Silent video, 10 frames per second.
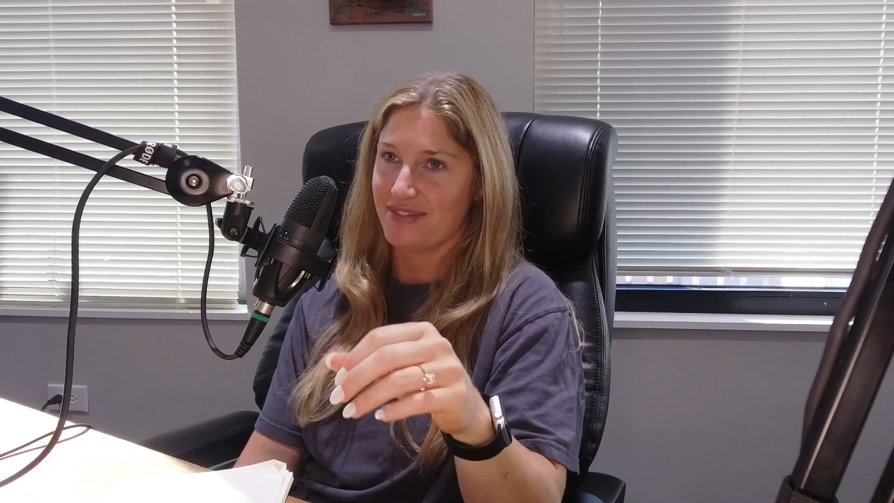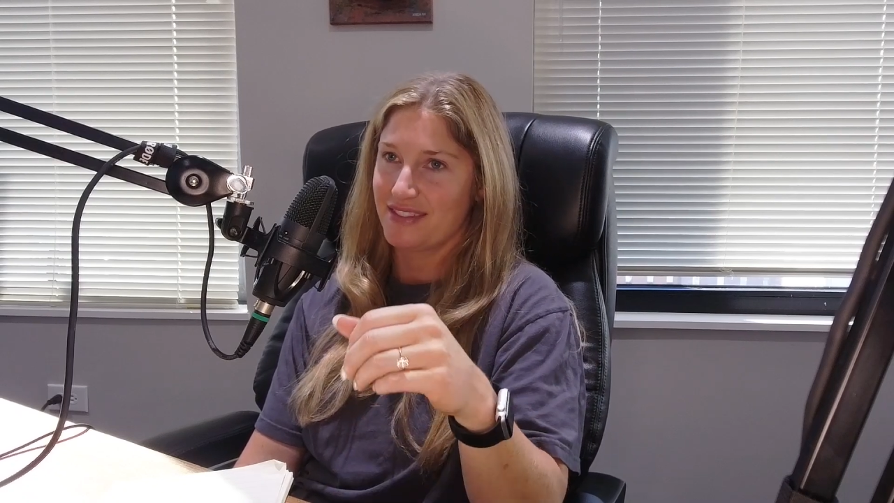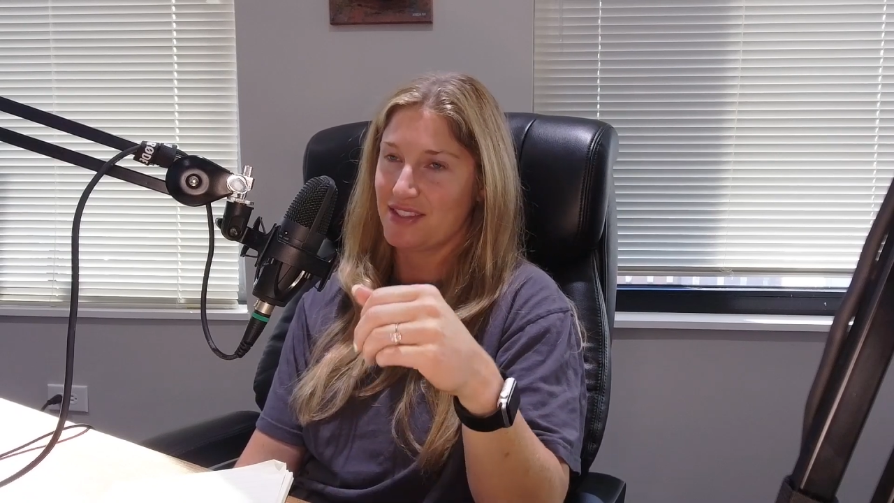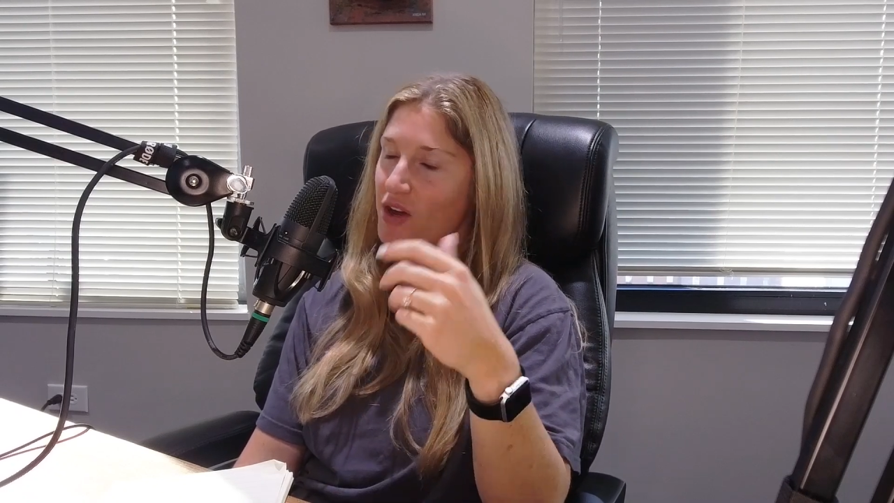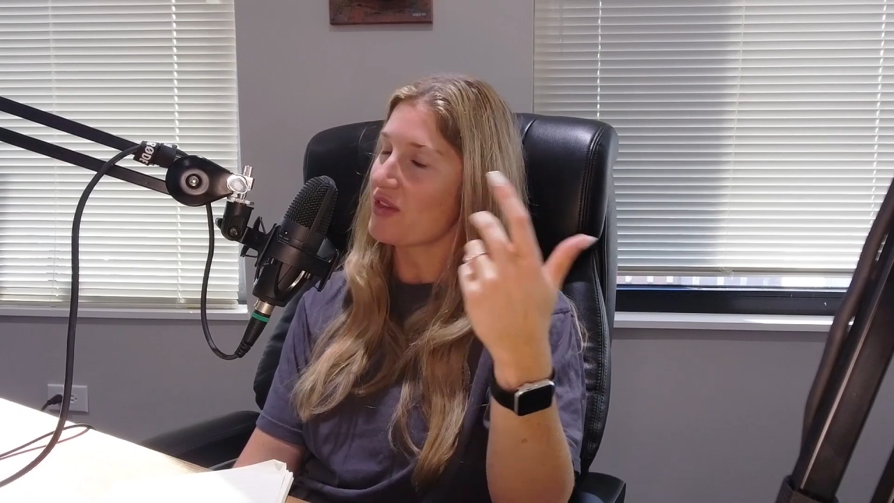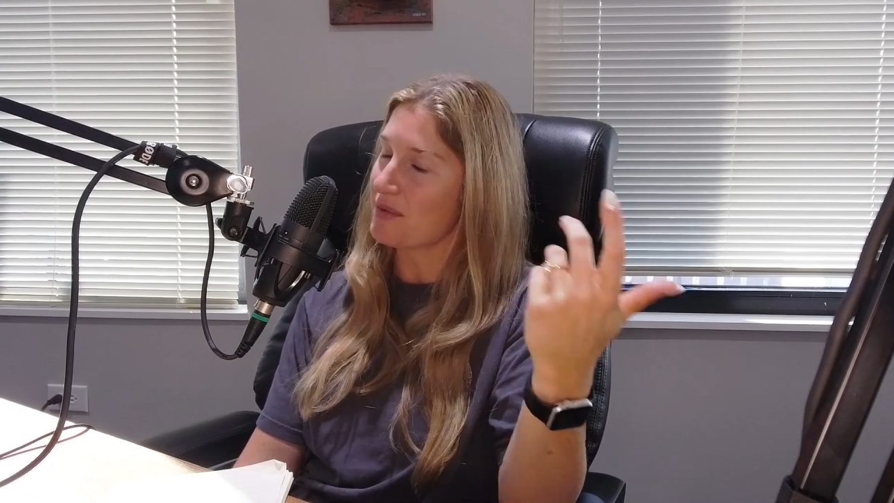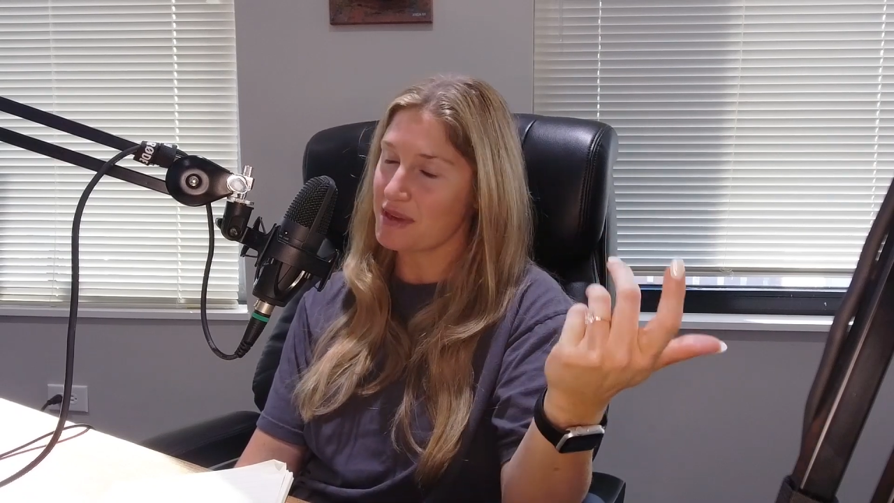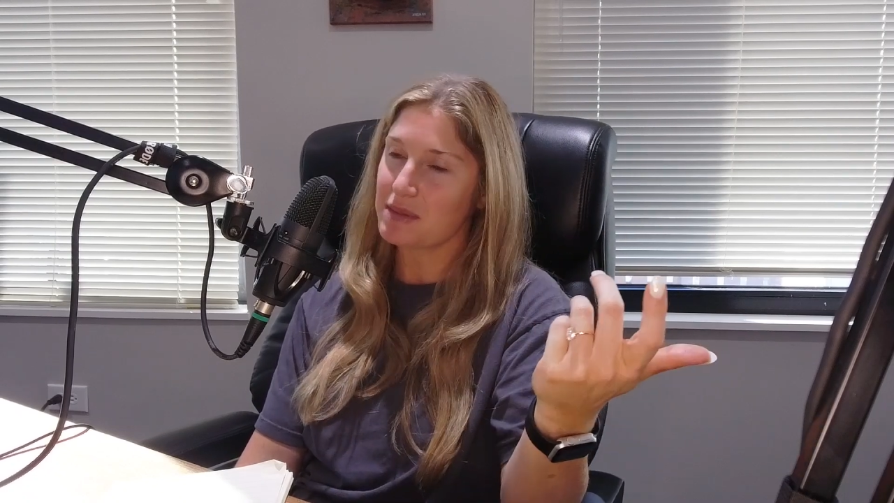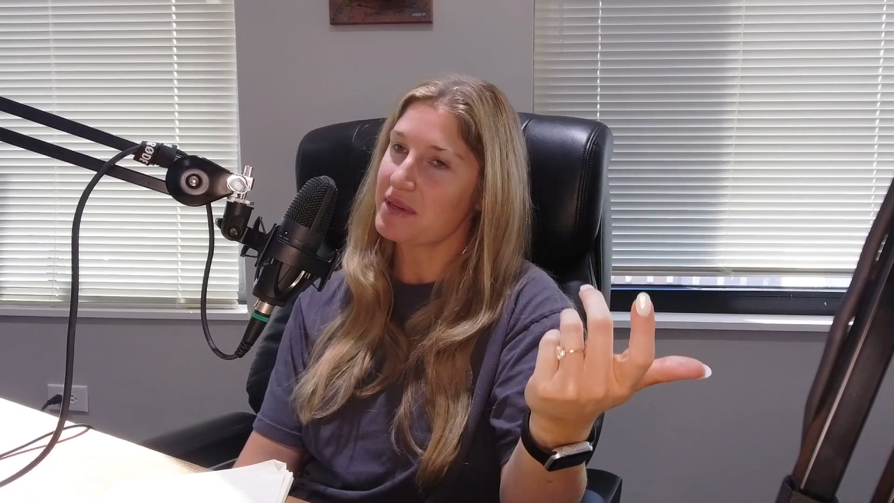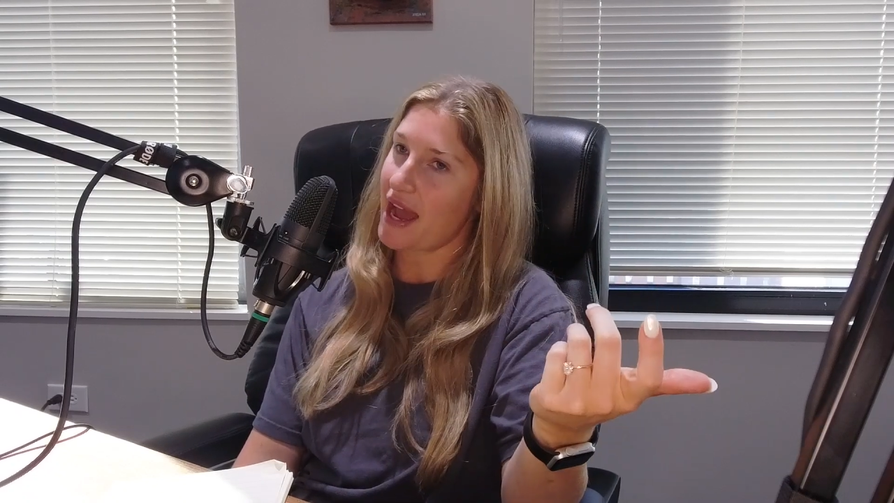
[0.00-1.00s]
So they
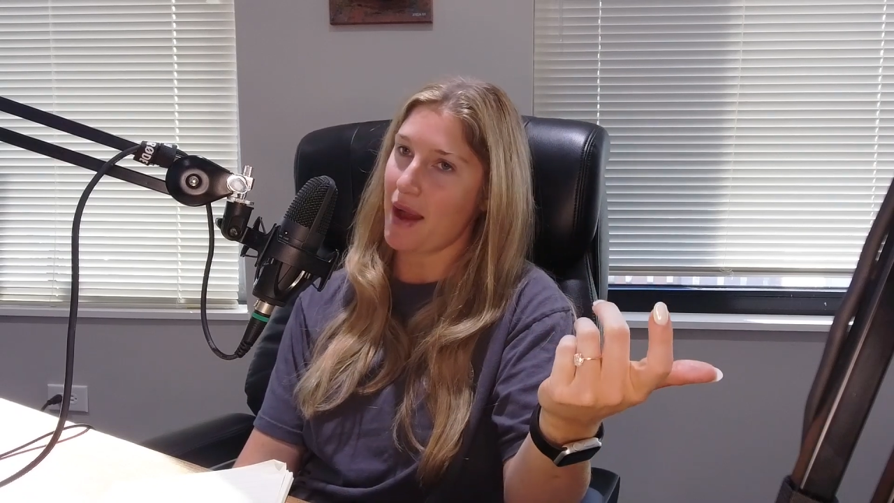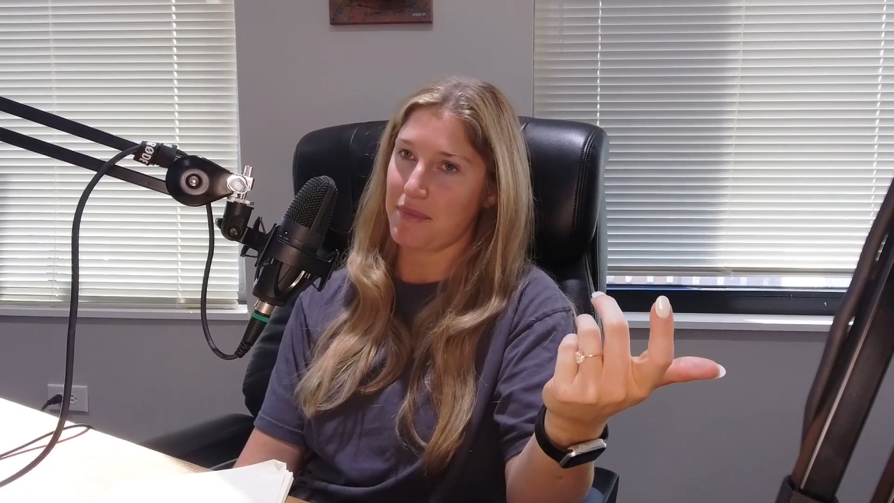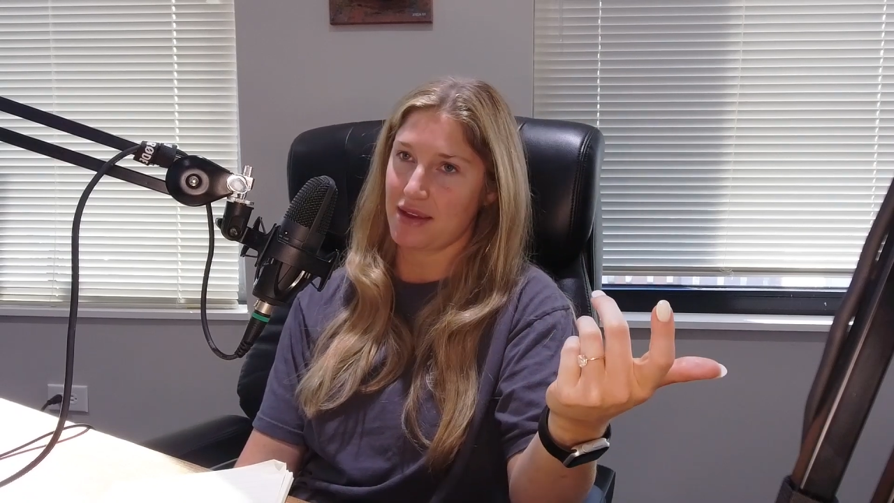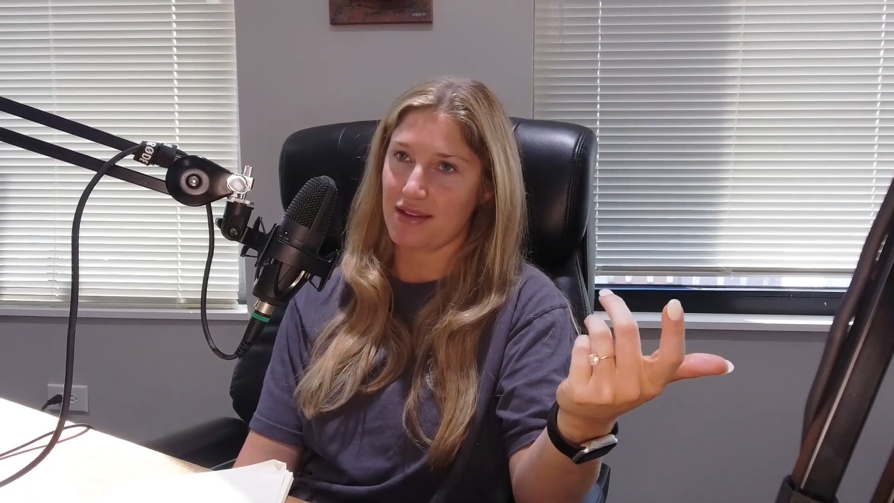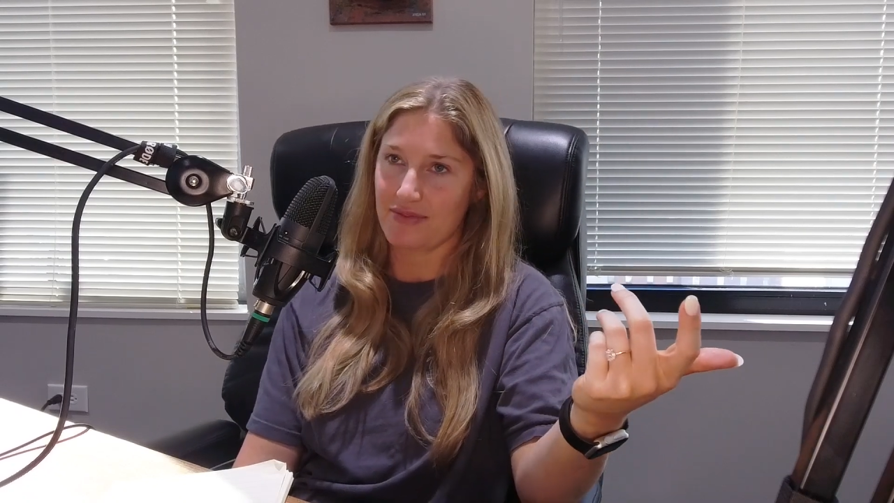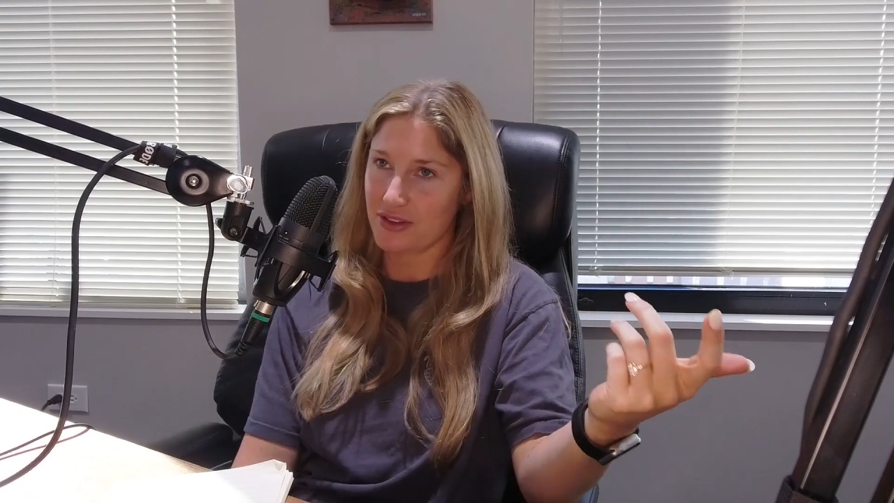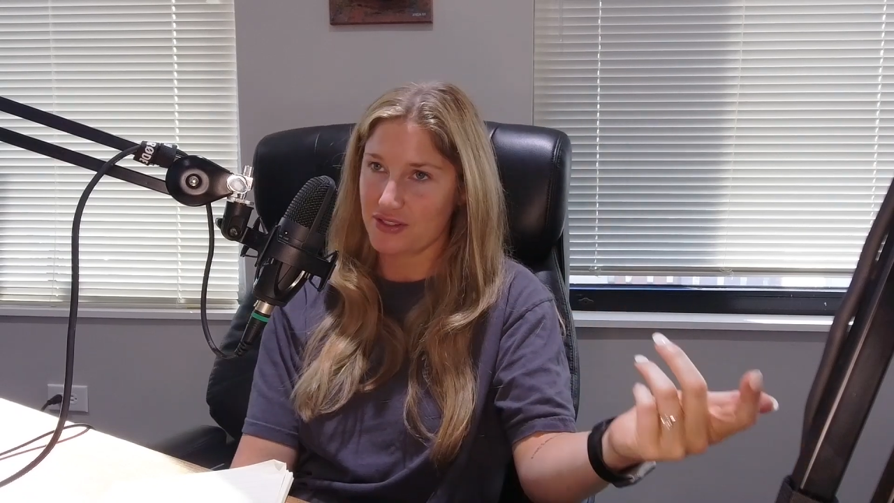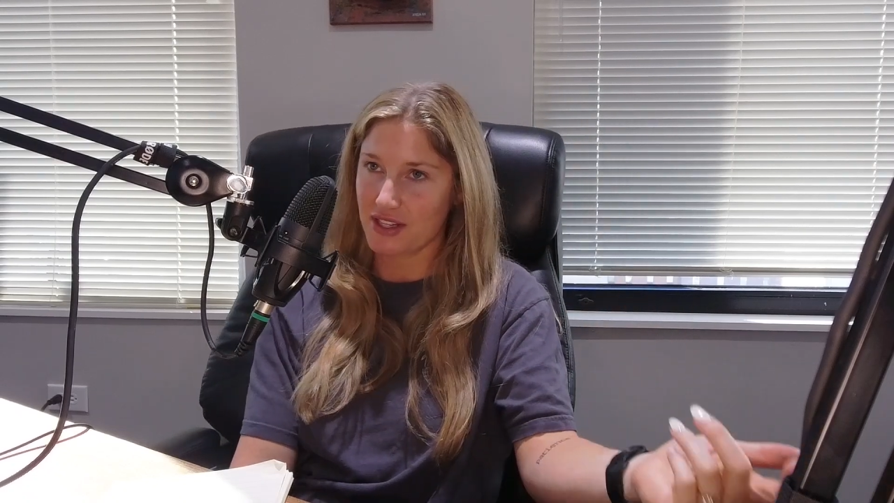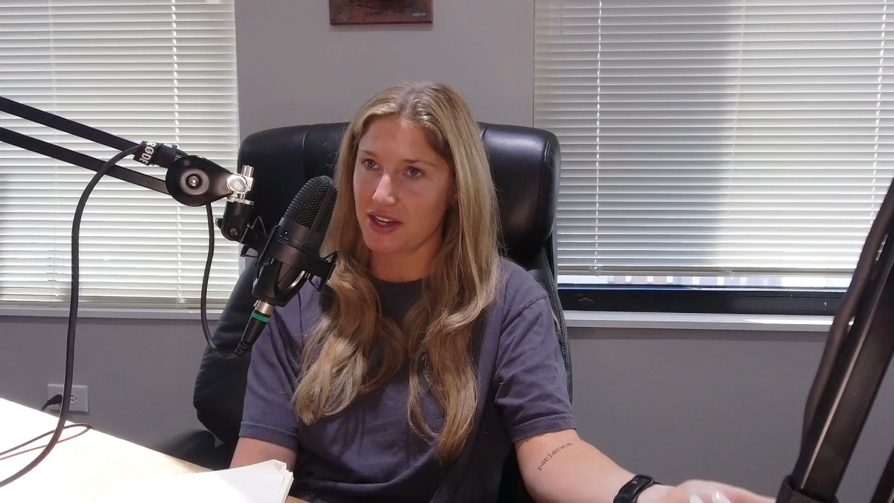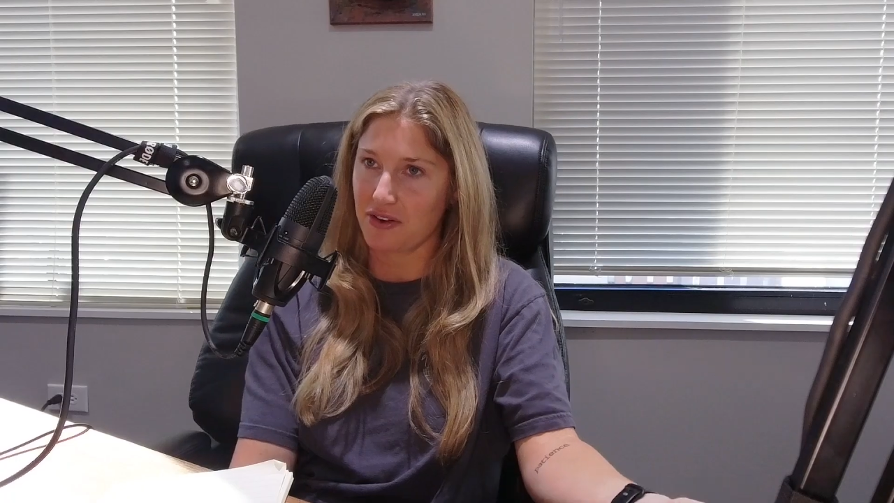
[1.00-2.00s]
must be happy if they're
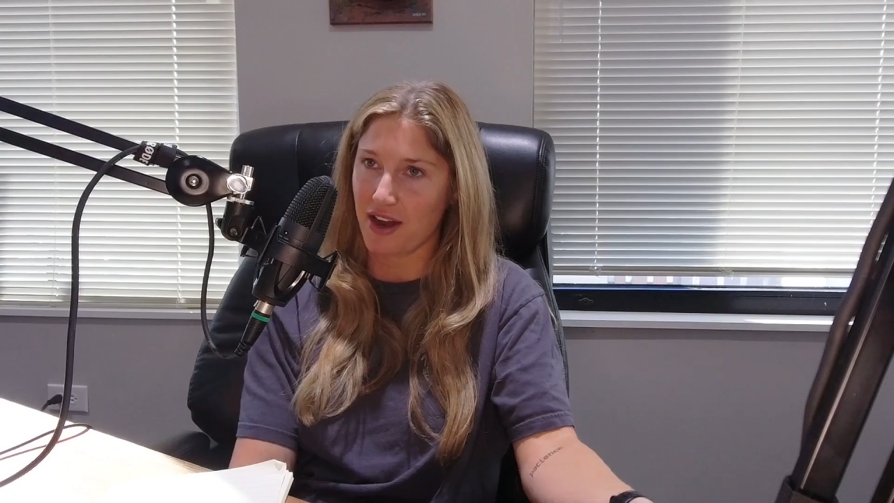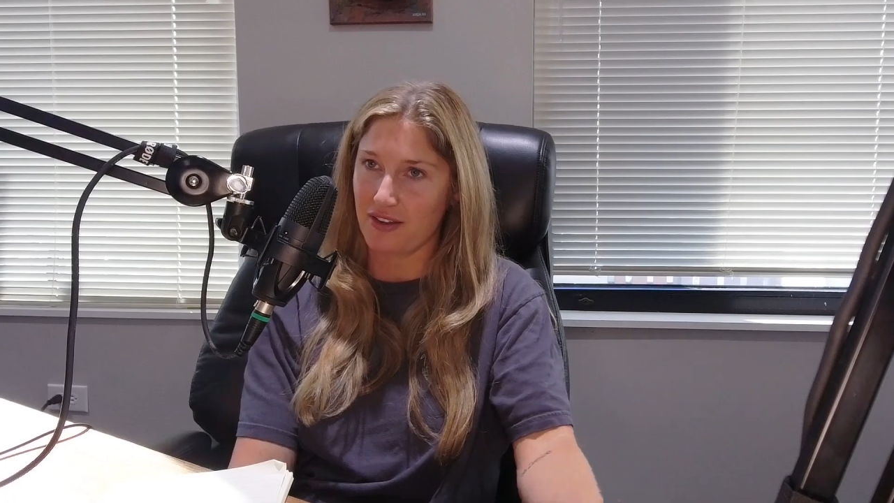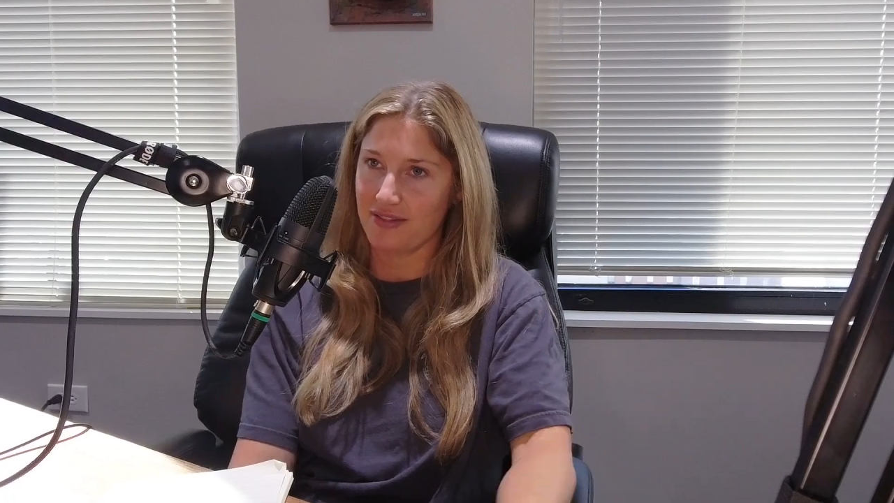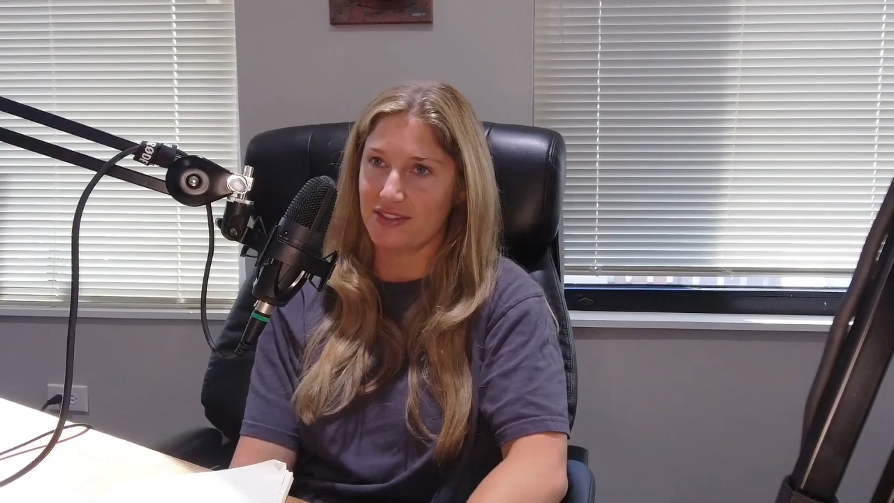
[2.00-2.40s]
sticking around.